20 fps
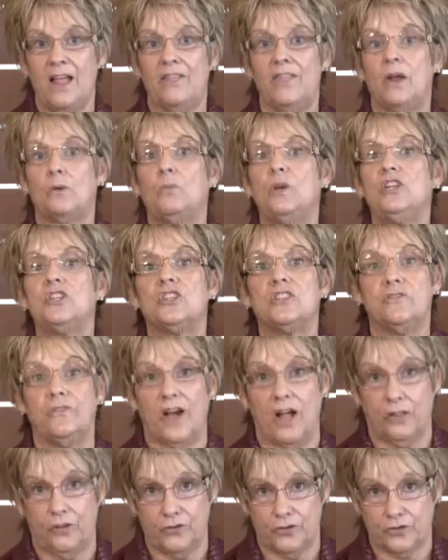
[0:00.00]
then we just
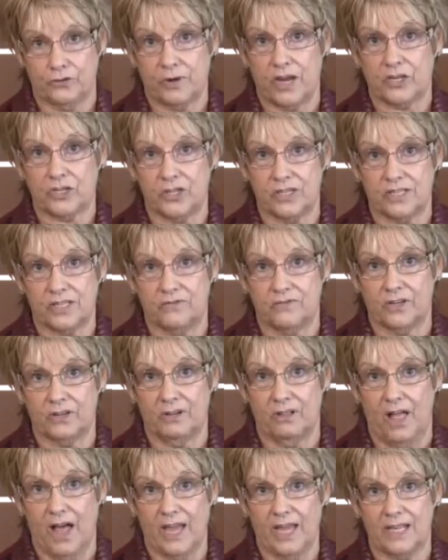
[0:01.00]
follow the directions of the
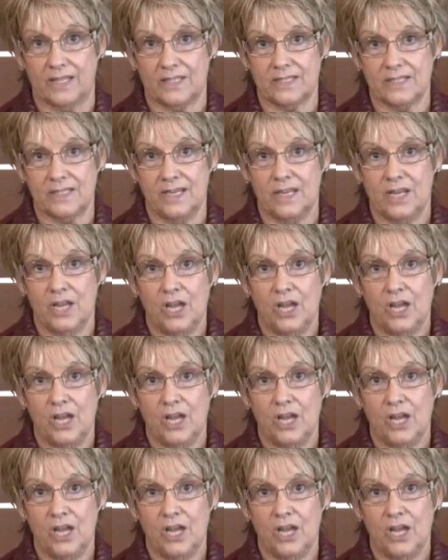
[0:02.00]
clients.